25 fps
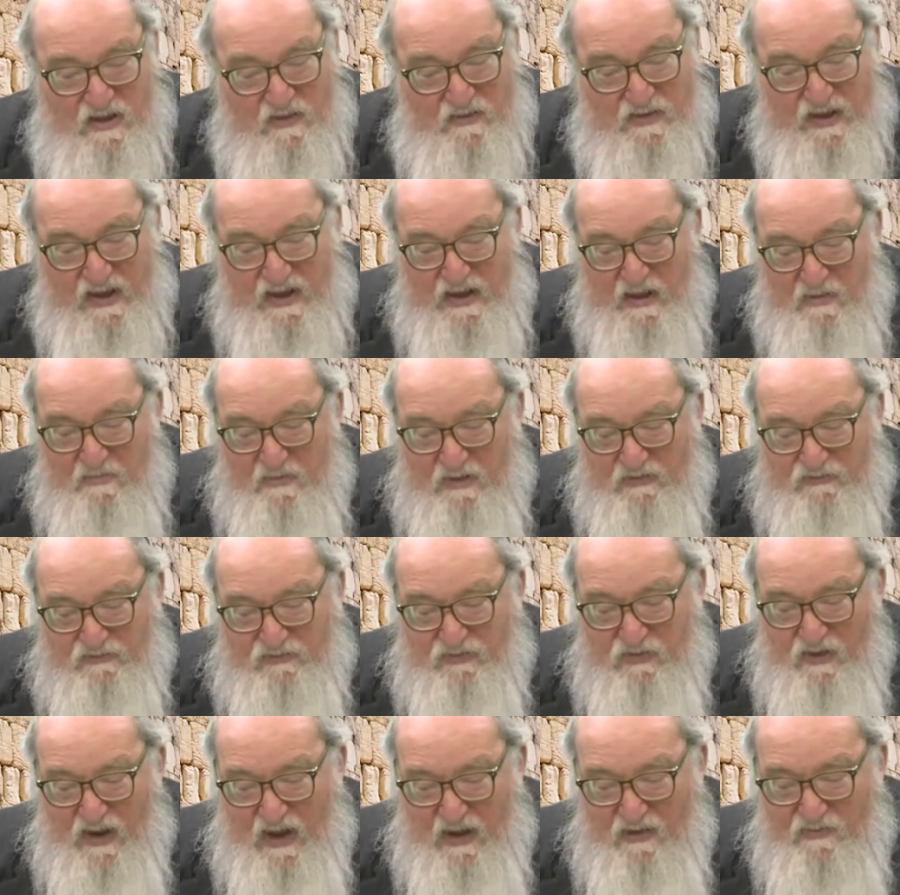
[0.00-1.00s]
Now again, I'm not
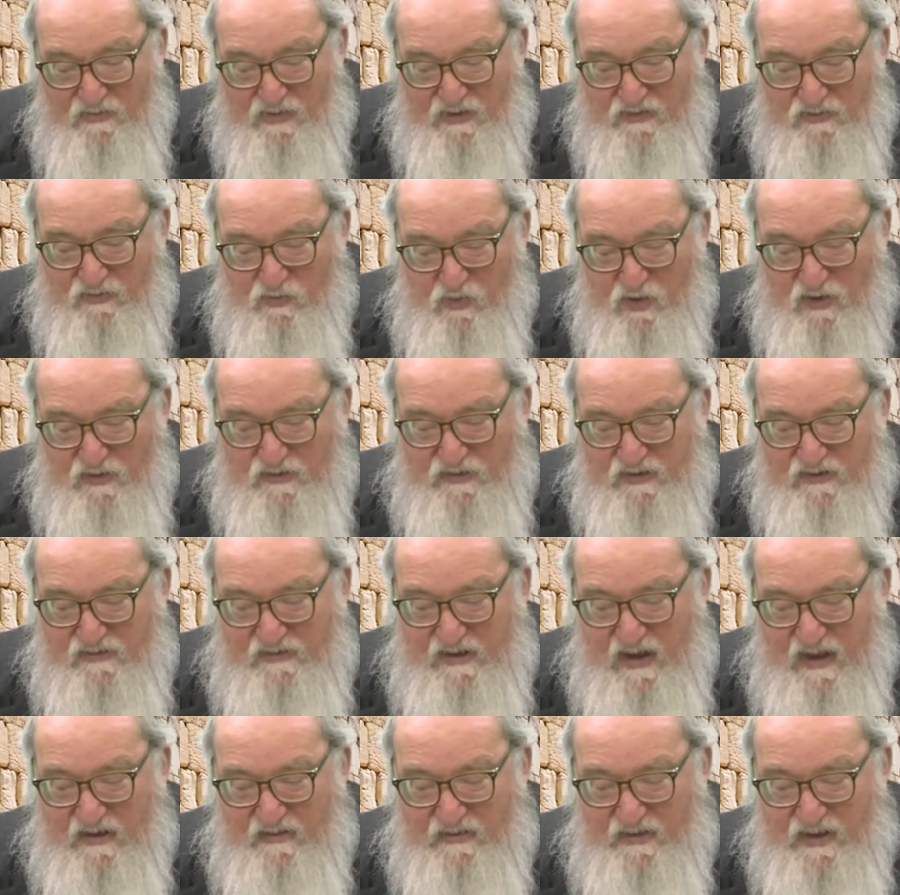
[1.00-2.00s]
sure how this worked
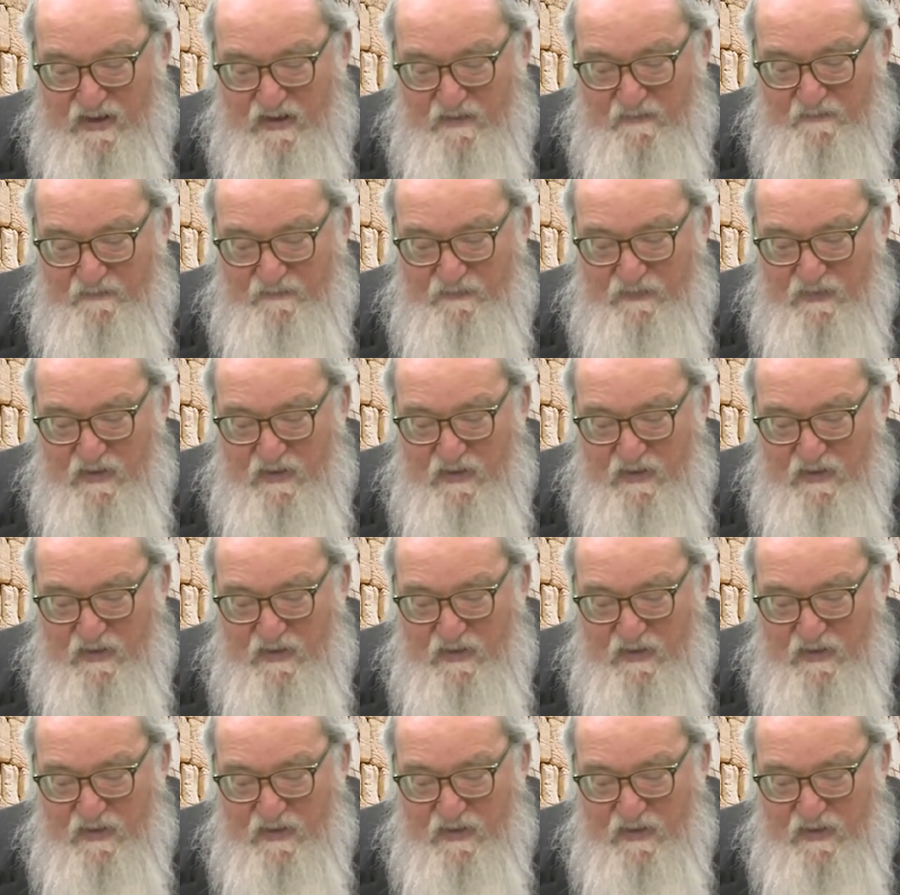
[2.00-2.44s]
exactly,